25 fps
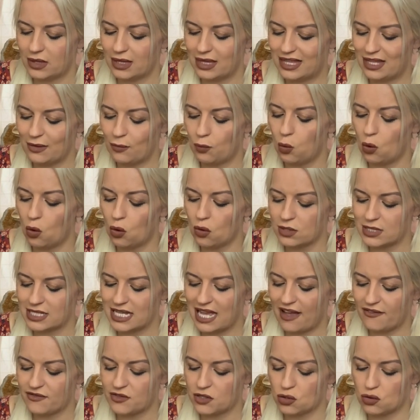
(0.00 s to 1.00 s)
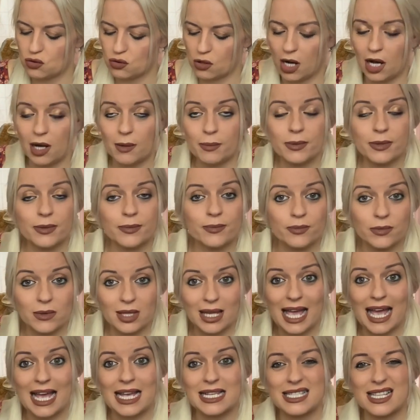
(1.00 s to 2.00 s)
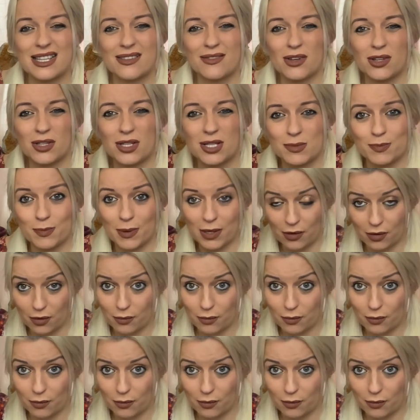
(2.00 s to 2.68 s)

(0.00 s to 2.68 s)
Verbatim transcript: The walls have to drop. Okay, so they've got these